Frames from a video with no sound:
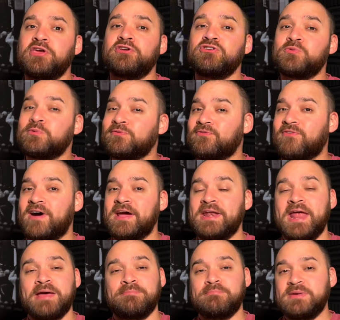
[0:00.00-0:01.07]
here you will
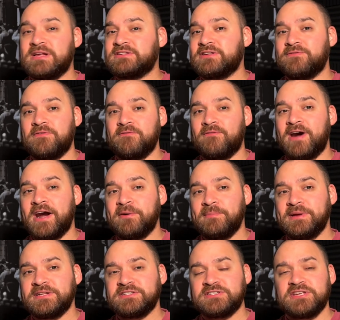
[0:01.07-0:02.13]
find a mix of
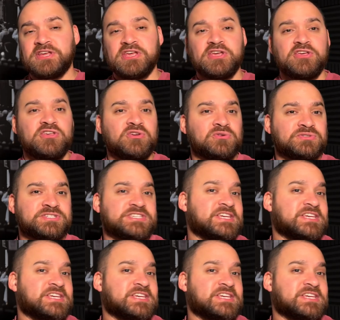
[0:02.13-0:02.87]
environments. You'll